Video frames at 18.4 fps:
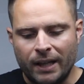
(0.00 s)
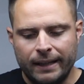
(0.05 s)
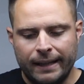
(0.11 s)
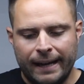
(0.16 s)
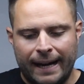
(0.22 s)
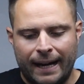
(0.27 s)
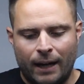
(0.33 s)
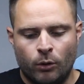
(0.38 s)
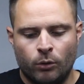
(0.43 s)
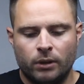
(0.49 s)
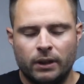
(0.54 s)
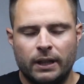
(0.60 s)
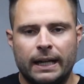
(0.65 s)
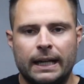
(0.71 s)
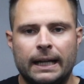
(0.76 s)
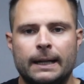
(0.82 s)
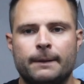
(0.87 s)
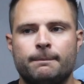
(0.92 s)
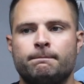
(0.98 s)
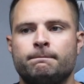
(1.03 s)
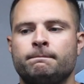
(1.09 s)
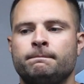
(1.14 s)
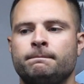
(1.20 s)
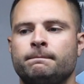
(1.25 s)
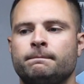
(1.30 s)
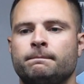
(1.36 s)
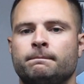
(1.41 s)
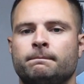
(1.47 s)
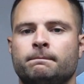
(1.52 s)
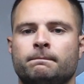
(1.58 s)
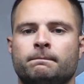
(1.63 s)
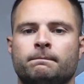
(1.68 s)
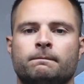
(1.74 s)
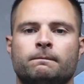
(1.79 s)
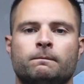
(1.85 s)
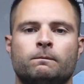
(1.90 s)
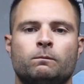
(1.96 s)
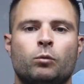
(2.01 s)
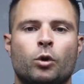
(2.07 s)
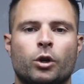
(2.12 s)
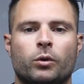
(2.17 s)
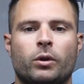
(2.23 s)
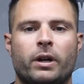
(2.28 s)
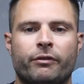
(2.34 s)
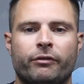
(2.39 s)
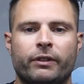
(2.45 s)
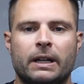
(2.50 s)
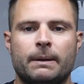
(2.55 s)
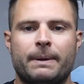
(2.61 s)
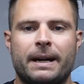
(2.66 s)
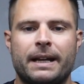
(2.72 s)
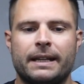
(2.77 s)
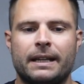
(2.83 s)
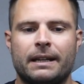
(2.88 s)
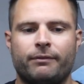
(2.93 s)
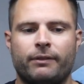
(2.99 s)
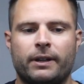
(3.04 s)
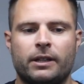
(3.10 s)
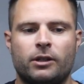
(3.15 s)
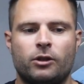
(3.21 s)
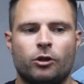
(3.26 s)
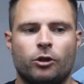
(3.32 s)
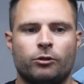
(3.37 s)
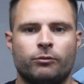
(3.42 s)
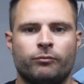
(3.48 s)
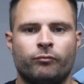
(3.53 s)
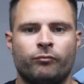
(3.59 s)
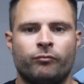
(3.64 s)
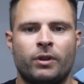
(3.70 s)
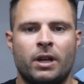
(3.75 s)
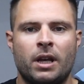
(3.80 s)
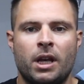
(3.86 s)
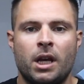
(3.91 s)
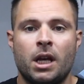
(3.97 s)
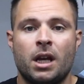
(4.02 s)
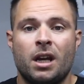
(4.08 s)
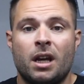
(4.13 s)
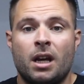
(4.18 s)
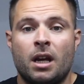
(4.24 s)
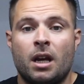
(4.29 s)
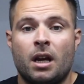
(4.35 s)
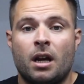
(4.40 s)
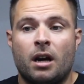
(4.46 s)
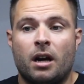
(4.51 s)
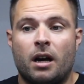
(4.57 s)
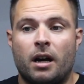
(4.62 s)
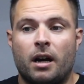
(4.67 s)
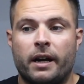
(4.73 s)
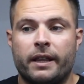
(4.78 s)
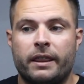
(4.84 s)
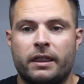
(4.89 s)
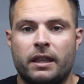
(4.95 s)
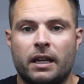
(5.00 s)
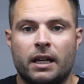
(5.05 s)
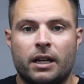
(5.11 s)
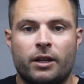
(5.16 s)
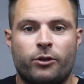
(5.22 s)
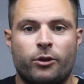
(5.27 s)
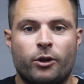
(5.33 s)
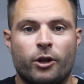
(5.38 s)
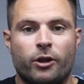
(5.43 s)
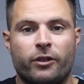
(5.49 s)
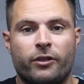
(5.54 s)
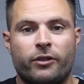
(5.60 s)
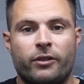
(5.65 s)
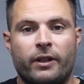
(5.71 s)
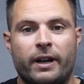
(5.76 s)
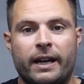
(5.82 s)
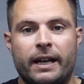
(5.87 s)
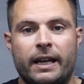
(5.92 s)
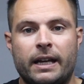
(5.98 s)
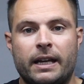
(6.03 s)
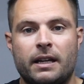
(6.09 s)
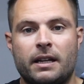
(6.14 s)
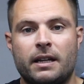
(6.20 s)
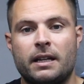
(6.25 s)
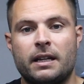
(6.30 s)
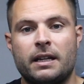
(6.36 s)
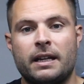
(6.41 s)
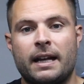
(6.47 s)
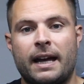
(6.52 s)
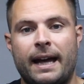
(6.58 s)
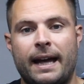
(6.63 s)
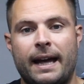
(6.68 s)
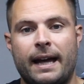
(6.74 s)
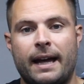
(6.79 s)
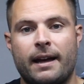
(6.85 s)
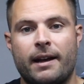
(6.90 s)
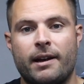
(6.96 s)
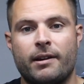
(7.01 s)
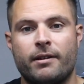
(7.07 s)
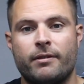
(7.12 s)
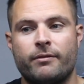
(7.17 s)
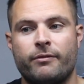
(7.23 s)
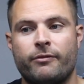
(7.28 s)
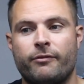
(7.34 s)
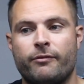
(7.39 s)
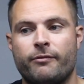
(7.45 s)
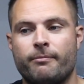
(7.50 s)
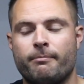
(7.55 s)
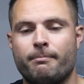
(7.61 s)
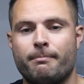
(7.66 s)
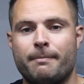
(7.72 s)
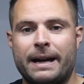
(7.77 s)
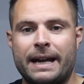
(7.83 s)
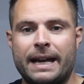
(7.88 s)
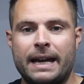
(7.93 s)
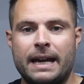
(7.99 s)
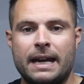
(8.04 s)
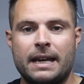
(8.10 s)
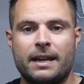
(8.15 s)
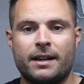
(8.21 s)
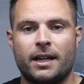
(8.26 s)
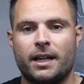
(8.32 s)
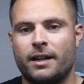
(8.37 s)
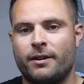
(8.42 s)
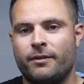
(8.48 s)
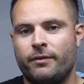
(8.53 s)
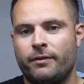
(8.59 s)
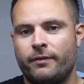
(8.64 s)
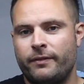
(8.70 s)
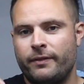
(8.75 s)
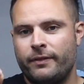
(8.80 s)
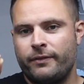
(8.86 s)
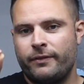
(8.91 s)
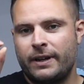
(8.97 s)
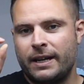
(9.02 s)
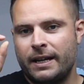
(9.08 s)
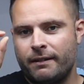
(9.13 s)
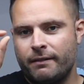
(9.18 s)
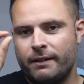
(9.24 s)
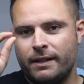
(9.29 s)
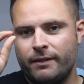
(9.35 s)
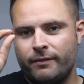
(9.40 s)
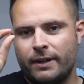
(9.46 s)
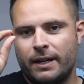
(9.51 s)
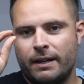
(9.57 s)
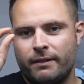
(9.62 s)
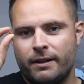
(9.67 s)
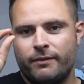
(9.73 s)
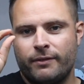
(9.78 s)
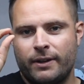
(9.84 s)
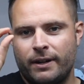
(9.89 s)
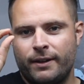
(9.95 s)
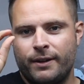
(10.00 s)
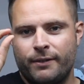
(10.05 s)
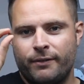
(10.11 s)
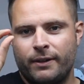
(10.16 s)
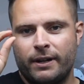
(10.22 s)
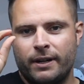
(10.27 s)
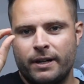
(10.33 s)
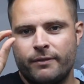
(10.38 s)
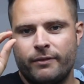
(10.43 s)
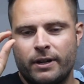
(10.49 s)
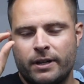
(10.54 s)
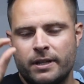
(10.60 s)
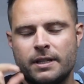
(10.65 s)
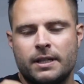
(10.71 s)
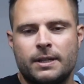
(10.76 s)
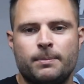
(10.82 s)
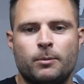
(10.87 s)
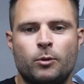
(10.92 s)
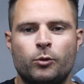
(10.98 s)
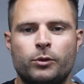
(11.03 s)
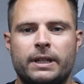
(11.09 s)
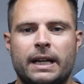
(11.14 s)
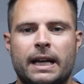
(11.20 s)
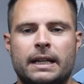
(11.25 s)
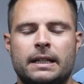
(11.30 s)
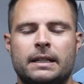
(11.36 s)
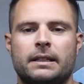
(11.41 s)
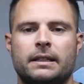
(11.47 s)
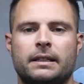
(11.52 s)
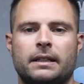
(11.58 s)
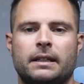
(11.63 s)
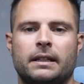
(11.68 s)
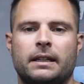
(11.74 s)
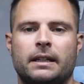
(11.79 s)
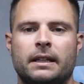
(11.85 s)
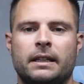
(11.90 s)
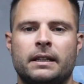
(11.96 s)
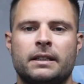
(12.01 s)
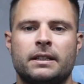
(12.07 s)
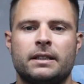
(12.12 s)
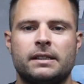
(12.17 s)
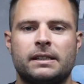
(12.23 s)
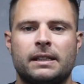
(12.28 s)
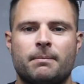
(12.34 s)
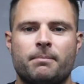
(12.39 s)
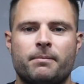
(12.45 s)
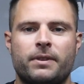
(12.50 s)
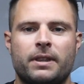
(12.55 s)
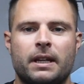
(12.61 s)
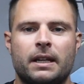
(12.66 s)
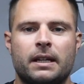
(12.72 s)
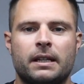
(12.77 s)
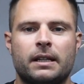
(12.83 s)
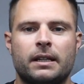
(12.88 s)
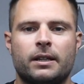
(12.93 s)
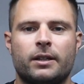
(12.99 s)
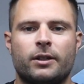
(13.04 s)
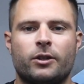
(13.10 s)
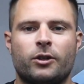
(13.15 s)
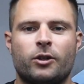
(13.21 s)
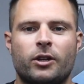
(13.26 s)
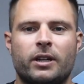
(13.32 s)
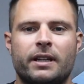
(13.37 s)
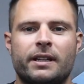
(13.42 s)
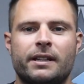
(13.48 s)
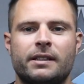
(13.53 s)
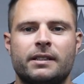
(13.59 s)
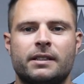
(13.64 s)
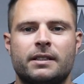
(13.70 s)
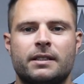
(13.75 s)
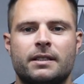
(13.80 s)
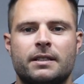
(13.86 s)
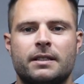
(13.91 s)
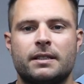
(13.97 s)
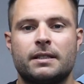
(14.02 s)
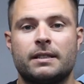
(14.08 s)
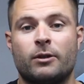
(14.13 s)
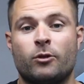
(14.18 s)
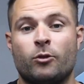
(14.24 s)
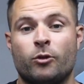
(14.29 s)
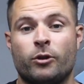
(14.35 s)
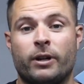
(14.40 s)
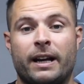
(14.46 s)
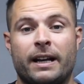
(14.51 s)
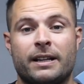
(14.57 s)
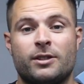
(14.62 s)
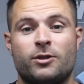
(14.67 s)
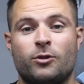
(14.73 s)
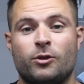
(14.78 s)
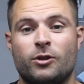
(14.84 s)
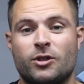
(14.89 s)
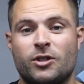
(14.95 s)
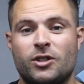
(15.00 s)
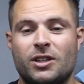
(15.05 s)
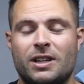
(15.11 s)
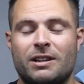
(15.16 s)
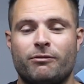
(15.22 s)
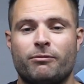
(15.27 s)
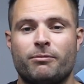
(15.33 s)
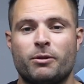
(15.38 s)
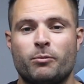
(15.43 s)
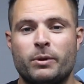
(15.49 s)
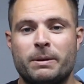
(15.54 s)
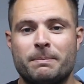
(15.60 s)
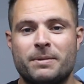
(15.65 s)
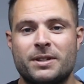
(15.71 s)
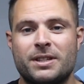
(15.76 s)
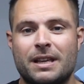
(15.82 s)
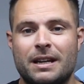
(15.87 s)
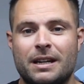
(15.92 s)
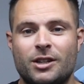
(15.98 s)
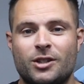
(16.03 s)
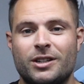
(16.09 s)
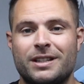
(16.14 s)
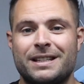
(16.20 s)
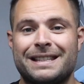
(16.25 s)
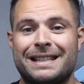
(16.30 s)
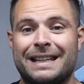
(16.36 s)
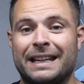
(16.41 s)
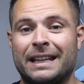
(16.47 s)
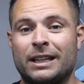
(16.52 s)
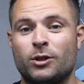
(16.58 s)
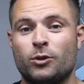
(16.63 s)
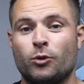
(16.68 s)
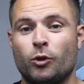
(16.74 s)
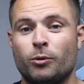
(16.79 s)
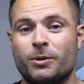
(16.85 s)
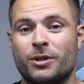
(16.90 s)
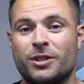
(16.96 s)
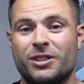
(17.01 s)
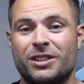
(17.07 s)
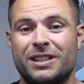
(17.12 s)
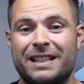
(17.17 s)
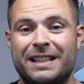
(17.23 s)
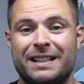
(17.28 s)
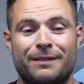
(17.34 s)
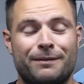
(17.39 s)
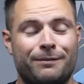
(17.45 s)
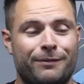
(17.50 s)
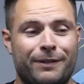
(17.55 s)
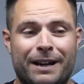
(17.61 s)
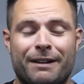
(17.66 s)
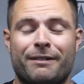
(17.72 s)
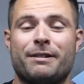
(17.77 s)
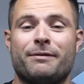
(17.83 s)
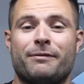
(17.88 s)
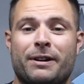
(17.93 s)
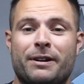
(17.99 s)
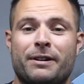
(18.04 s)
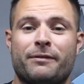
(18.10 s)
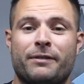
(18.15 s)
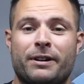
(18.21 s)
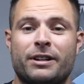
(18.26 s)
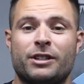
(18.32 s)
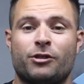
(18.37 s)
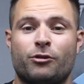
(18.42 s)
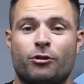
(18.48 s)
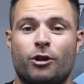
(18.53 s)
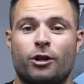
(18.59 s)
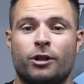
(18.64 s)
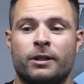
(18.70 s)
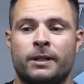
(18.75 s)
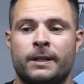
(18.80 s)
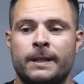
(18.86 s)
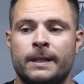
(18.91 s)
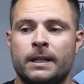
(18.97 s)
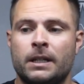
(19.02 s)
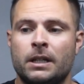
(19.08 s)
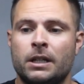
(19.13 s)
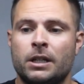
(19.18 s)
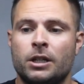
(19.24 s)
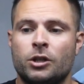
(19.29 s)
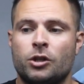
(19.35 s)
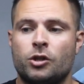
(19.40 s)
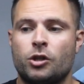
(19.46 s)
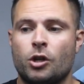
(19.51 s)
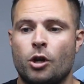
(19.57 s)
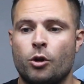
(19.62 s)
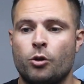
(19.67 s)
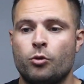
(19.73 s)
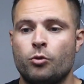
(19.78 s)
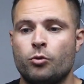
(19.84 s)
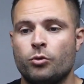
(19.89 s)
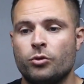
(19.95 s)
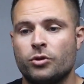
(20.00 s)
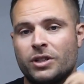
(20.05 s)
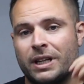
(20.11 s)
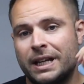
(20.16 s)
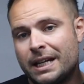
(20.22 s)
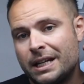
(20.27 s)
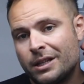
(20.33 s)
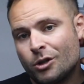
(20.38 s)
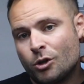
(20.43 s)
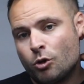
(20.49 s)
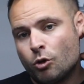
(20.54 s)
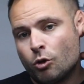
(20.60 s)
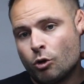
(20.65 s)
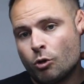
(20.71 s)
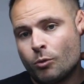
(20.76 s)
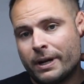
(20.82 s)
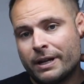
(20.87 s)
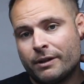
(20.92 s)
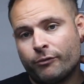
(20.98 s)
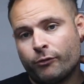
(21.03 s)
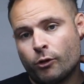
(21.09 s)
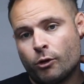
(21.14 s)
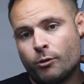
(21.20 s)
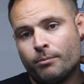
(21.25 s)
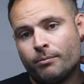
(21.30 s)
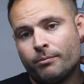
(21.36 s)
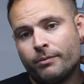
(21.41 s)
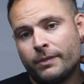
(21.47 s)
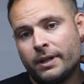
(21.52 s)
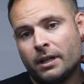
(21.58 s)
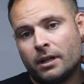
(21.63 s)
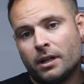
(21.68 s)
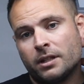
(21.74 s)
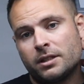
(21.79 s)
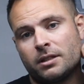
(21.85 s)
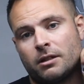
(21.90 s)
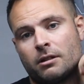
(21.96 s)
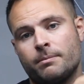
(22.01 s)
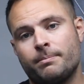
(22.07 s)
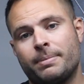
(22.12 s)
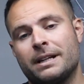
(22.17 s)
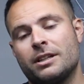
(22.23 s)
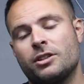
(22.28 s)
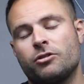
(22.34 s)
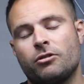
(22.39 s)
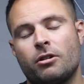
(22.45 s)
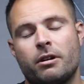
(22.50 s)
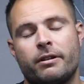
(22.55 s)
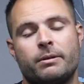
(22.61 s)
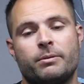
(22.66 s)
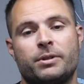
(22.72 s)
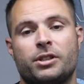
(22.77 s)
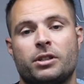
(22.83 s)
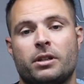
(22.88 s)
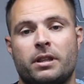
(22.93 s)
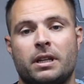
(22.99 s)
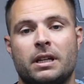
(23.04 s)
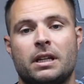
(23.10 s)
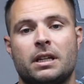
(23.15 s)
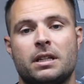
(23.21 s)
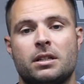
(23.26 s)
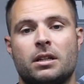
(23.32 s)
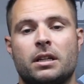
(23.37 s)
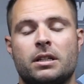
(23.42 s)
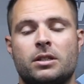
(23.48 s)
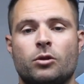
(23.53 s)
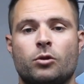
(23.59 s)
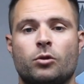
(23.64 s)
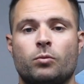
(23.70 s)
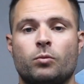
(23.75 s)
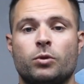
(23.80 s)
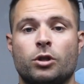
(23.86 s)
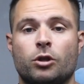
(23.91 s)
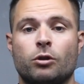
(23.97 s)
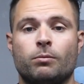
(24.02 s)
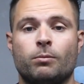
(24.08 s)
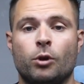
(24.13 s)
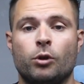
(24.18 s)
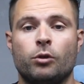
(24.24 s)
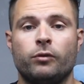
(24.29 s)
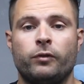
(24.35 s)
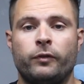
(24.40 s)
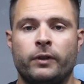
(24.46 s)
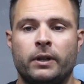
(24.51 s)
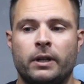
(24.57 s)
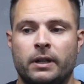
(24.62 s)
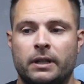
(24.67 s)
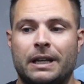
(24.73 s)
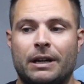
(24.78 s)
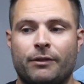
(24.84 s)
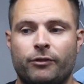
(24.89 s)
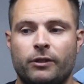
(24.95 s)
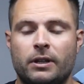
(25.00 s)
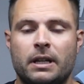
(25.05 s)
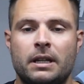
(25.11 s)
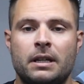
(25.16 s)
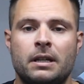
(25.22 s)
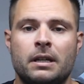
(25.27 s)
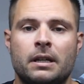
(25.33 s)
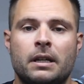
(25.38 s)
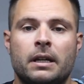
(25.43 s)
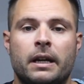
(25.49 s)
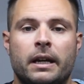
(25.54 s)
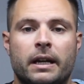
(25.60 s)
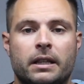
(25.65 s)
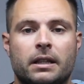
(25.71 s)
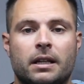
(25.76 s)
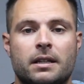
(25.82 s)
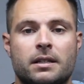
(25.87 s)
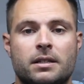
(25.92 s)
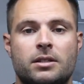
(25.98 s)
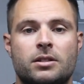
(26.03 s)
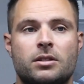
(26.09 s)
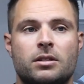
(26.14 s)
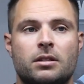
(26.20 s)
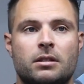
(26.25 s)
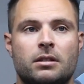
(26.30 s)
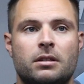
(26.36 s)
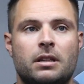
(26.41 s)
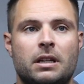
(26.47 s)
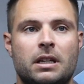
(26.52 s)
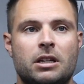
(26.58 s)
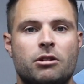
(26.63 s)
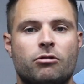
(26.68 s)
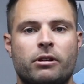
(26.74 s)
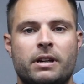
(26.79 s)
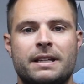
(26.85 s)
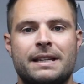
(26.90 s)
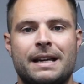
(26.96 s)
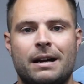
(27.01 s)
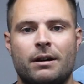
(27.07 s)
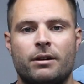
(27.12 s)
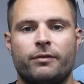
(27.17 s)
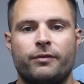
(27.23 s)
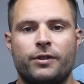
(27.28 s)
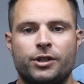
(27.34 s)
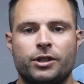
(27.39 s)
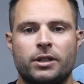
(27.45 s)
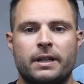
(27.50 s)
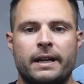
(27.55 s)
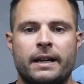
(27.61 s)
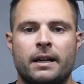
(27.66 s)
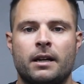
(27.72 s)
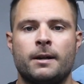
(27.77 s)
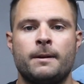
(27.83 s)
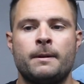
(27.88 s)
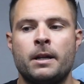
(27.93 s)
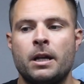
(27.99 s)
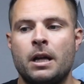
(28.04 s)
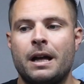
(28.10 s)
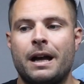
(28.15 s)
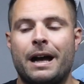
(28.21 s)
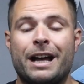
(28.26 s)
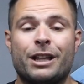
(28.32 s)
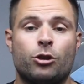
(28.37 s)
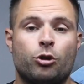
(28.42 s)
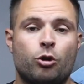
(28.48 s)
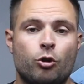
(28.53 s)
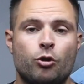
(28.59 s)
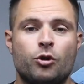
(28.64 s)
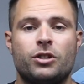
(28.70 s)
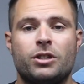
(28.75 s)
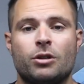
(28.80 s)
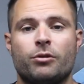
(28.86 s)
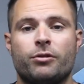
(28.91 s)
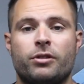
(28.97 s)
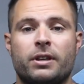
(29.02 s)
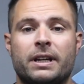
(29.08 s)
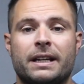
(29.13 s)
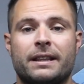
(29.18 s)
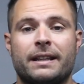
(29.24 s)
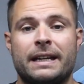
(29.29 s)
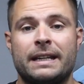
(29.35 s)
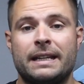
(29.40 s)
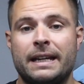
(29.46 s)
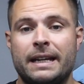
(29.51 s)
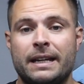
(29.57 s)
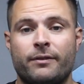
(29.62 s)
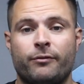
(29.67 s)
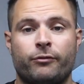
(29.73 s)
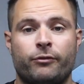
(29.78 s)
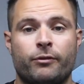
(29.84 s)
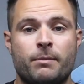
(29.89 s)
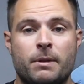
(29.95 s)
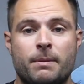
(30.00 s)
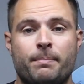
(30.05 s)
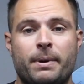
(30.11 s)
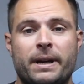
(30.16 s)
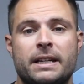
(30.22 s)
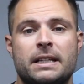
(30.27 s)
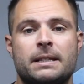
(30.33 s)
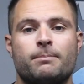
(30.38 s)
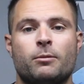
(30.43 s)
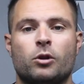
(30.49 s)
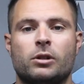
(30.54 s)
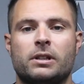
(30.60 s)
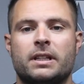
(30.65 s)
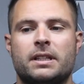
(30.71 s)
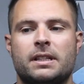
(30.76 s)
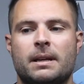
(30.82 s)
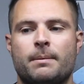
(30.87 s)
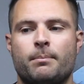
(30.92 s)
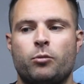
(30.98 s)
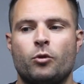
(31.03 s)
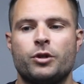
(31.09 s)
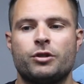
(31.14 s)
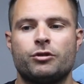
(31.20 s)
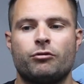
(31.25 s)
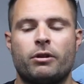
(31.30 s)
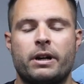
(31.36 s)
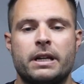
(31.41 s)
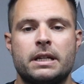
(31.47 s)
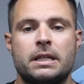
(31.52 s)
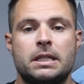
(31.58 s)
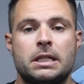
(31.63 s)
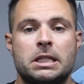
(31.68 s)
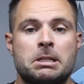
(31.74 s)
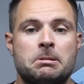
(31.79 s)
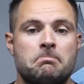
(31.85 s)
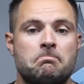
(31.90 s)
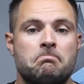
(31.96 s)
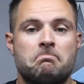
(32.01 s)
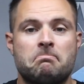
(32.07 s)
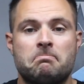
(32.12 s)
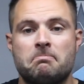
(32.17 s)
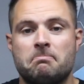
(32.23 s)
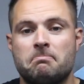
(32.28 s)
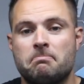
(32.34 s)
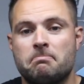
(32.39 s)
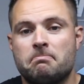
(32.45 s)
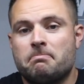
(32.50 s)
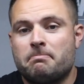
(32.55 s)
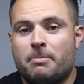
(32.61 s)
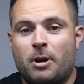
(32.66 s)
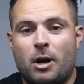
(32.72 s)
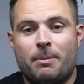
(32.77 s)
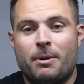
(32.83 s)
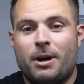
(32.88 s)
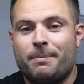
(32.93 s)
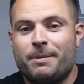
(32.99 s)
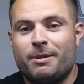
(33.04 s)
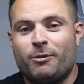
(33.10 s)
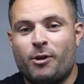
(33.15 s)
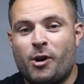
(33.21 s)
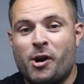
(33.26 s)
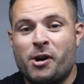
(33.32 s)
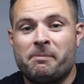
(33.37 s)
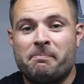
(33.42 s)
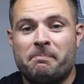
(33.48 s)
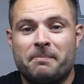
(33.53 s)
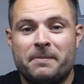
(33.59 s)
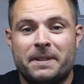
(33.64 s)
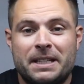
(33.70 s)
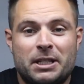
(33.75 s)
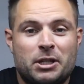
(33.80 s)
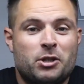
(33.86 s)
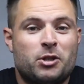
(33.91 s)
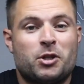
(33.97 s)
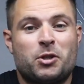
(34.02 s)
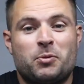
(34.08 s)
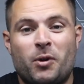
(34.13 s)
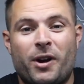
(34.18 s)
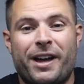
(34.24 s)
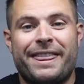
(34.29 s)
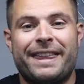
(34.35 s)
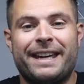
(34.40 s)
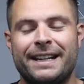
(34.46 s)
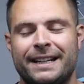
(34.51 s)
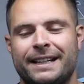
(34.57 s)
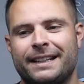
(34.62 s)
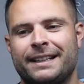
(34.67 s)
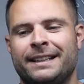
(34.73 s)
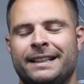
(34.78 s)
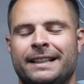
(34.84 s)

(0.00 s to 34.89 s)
now um, what do I think about the FAQ I think that they have made a very very very very very small dent in something that is, or as you can see from the win percentages in tournaments, is very, very, very strong. So taking the core away from the Ironstrider Ballistarii, which I think is a, is a, was a good move, definitely. It does decrease how efficient they are. I do still think they need, from the base model, a 10 points raise. I might be wrong. This is just what I think.